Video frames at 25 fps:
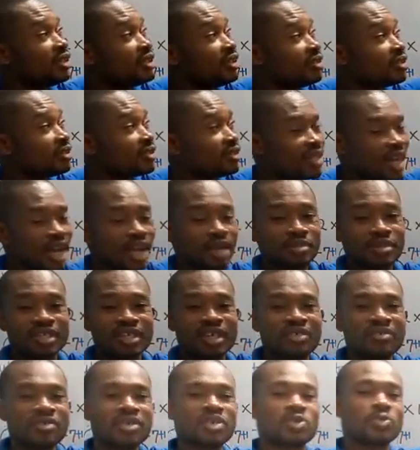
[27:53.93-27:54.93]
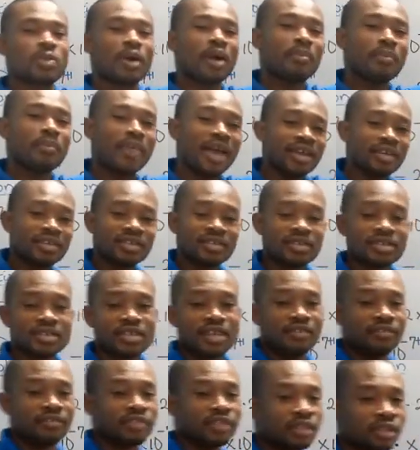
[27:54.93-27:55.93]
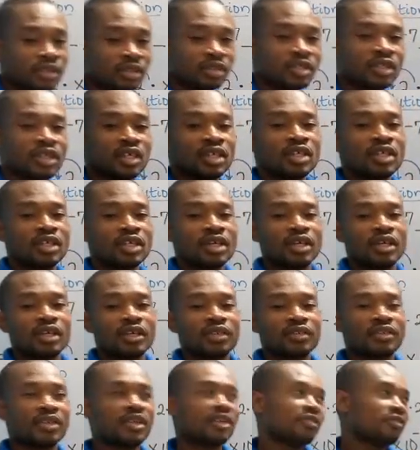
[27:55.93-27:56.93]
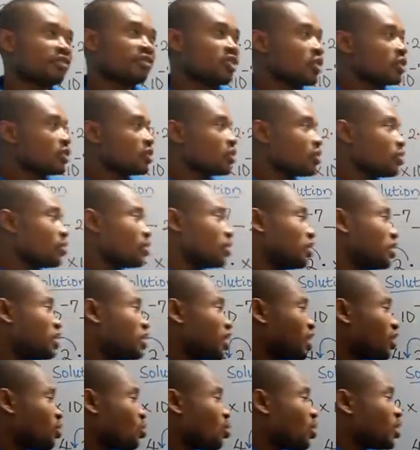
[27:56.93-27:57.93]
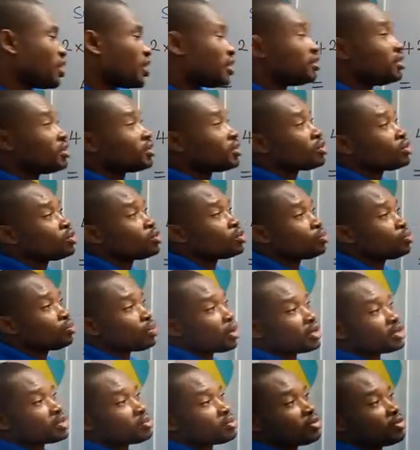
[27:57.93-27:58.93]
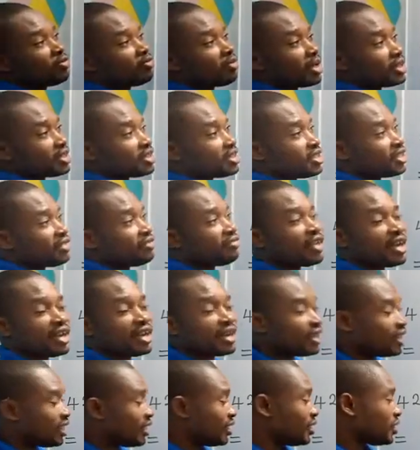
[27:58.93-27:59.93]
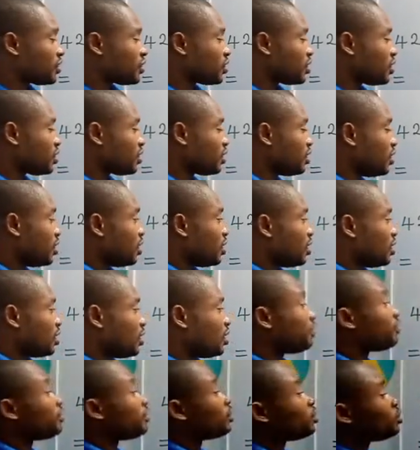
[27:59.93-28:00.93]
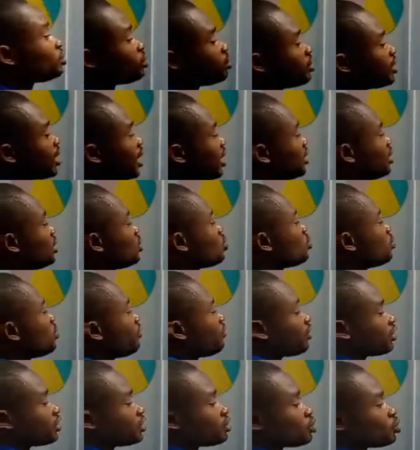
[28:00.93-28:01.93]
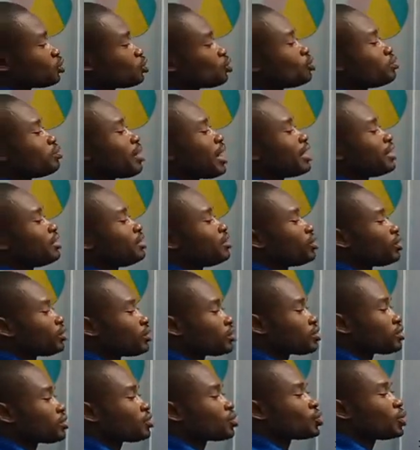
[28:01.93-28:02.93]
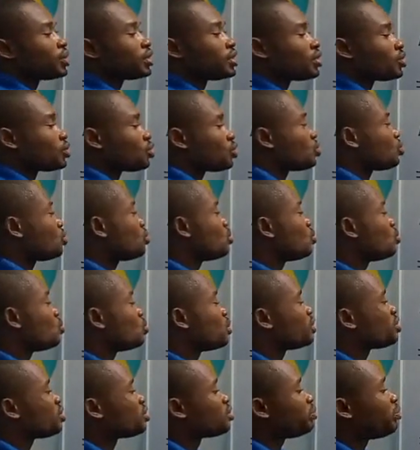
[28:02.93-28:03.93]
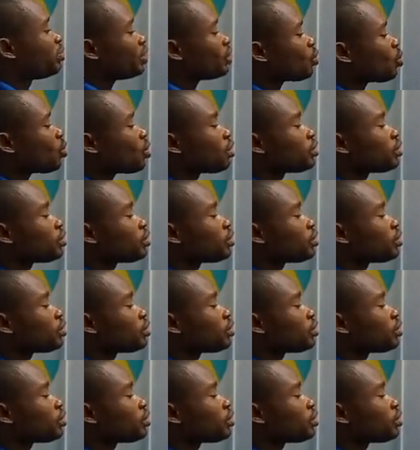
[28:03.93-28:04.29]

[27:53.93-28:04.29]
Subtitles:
in times 10 raised to the power minus 7. Then, of course, you will check whether you need to do point movement in the final answer. If you do that, this will be 42 minus 22, which will be